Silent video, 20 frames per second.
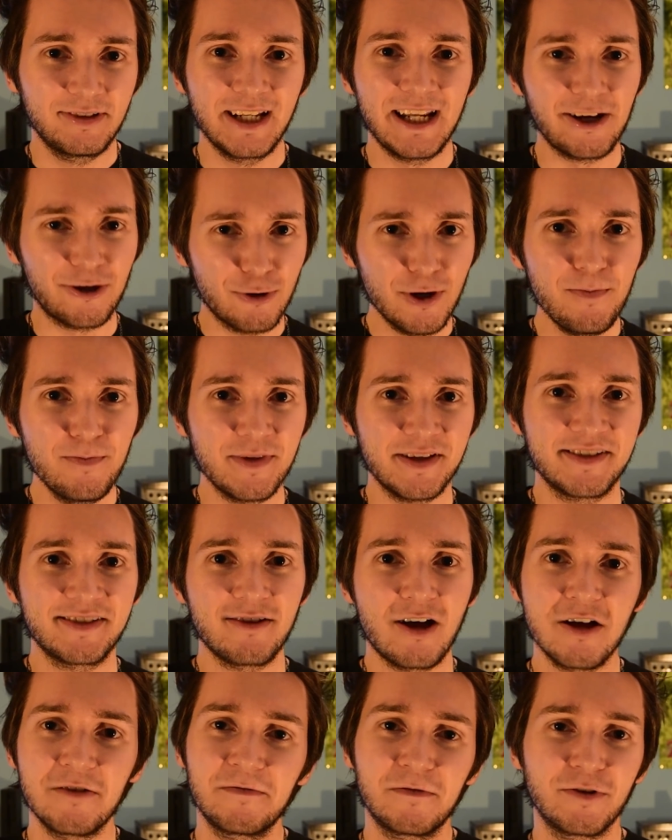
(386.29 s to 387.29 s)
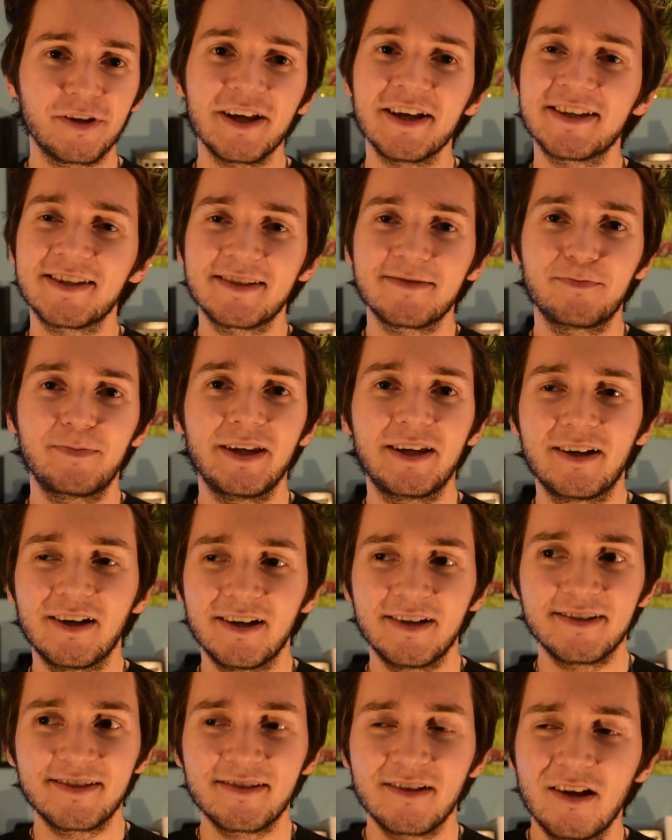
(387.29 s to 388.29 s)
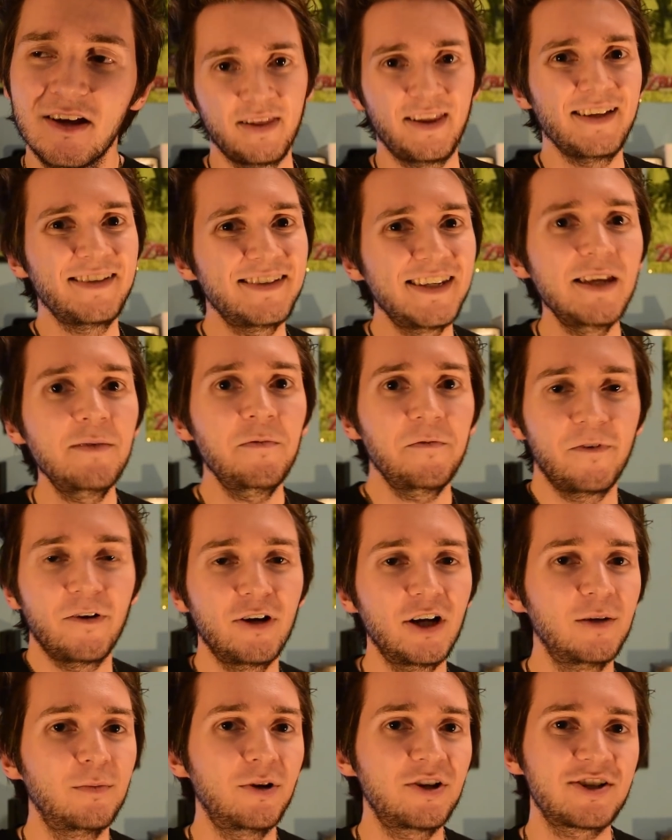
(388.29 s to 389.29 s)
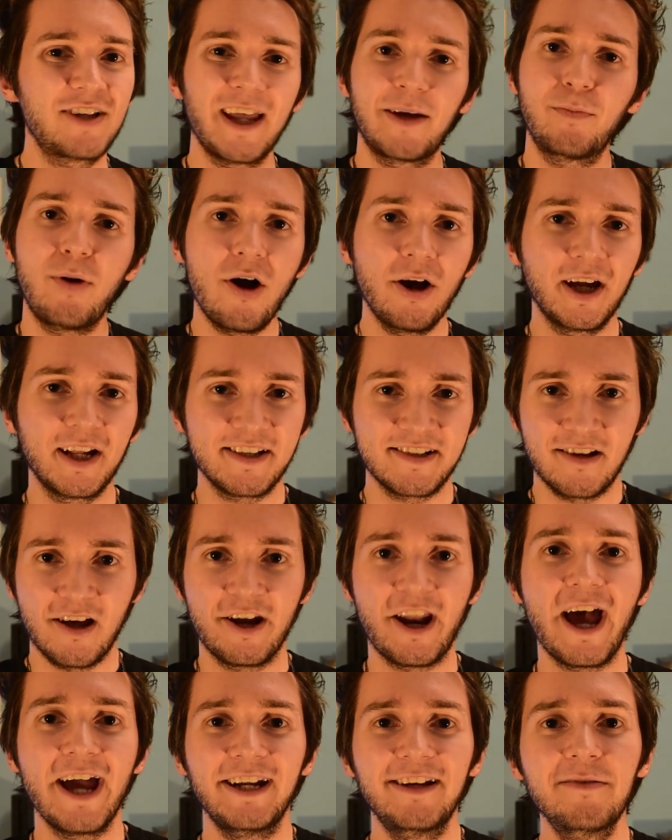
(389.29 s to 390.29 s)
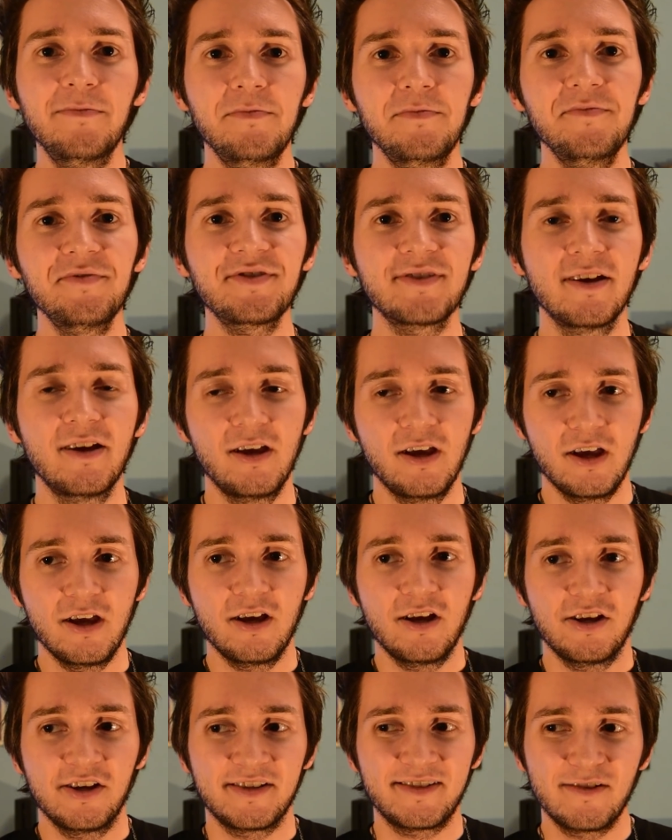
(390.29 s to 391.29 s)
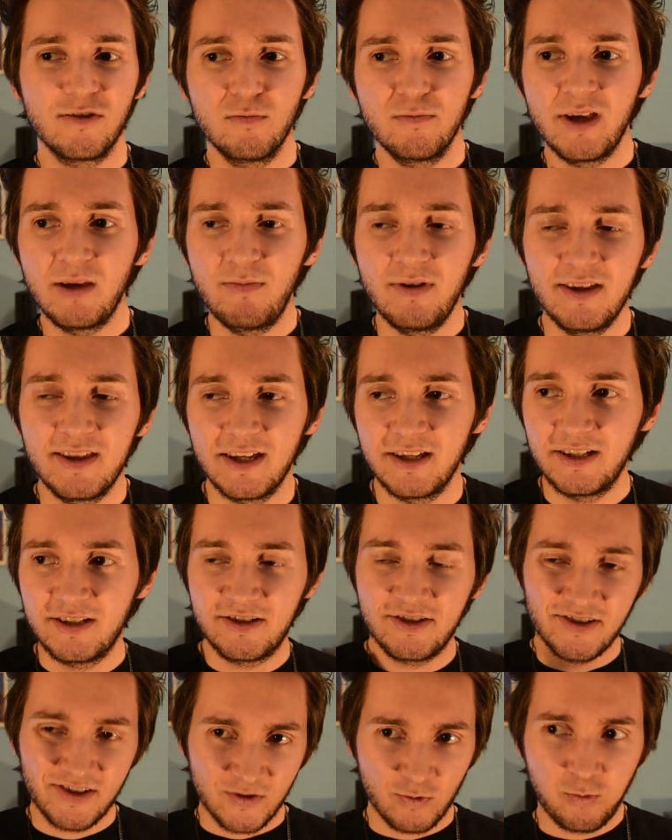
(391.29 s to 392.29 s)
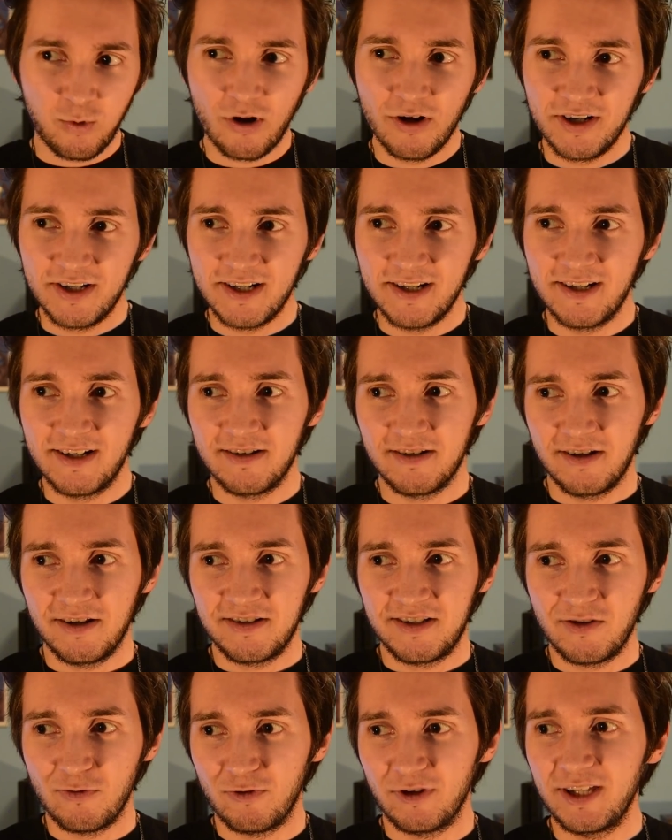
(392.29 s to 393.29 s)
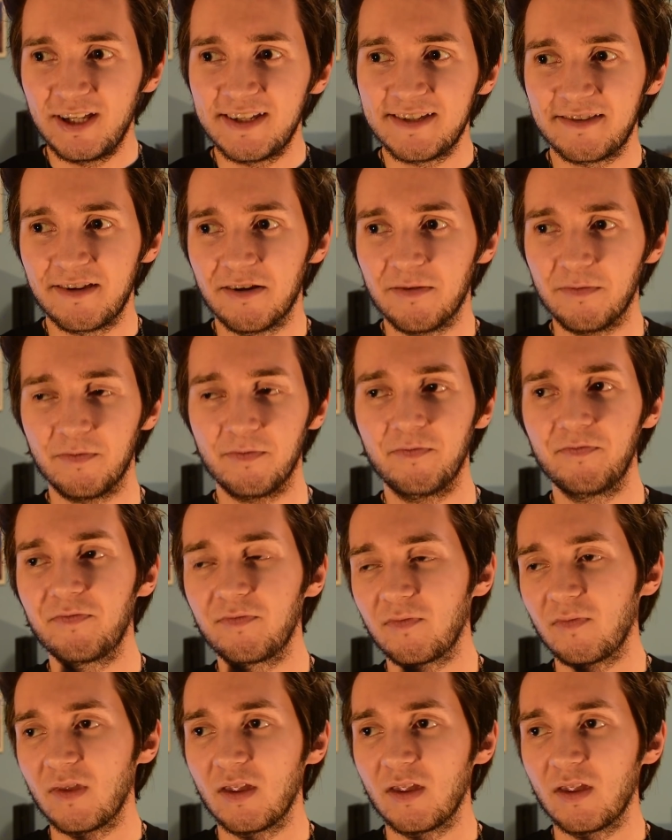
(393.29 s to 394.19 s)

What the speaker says: equipment slot for this, because they seem very much like pocket slot items, so maybe they just wanted to release them